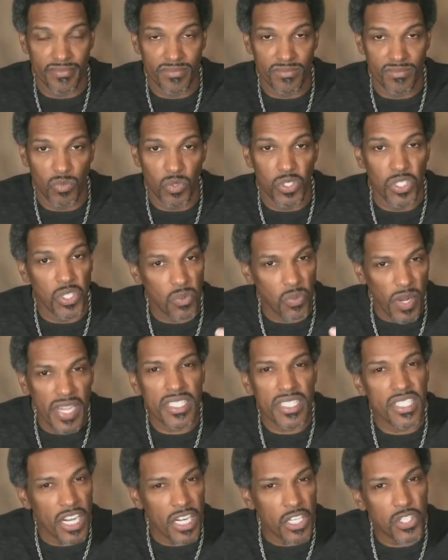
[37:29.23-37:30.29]
which is why it's
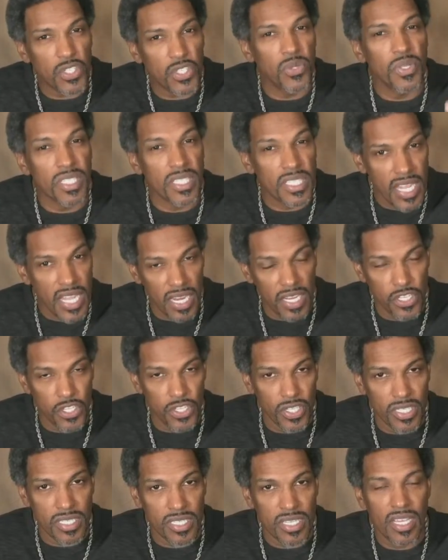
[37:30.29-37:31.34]
not true
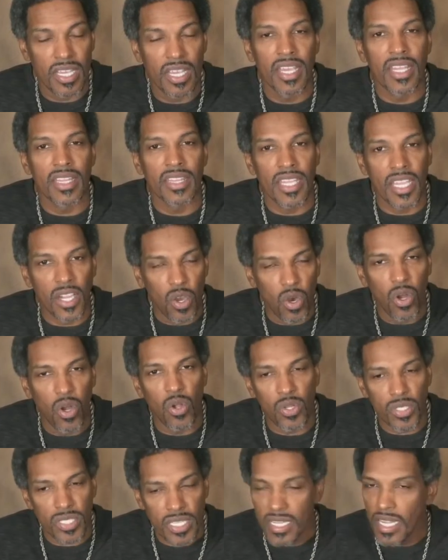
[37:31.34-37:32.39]
intelligence.
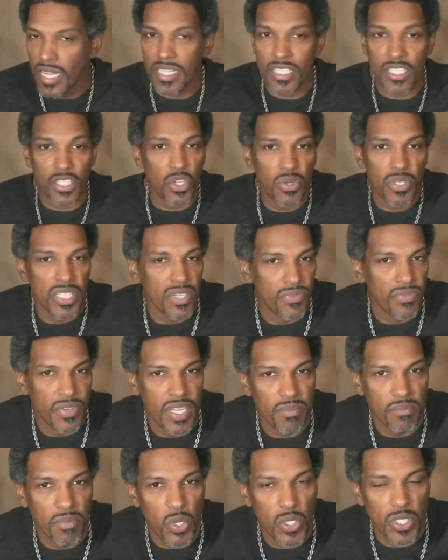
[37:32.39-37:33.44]
It's no different
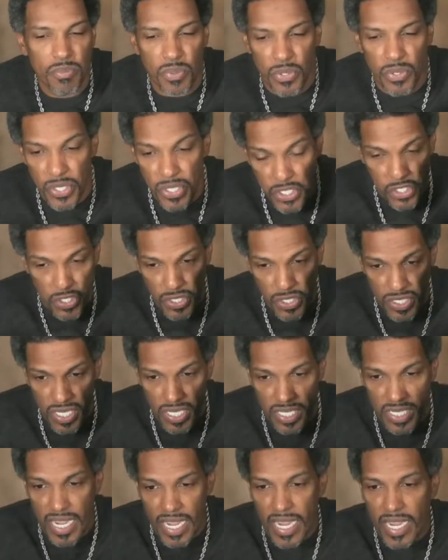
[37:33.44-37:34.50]
than most preachers
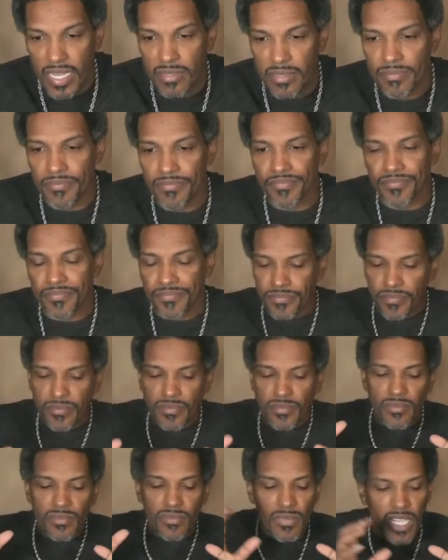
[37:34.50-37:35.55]
today
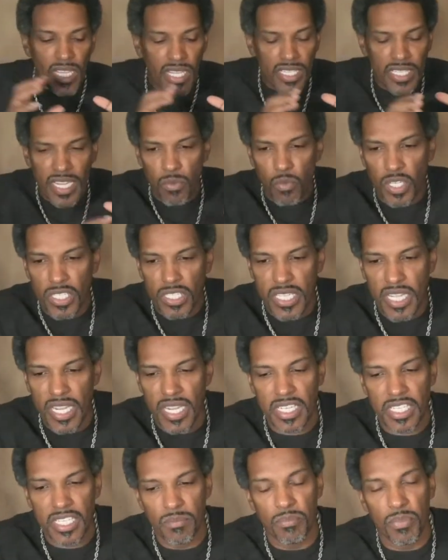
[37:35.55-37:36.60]
that will
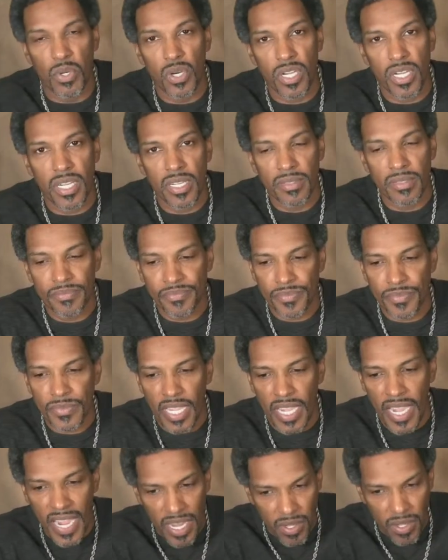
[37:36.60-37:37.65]
take the book
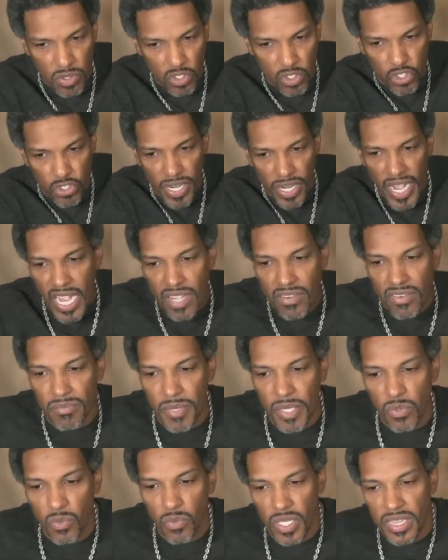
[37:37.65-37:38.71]
and drag from
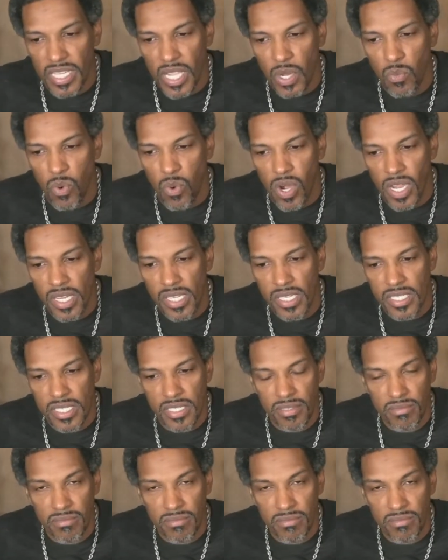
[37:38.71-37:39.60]
it what they want,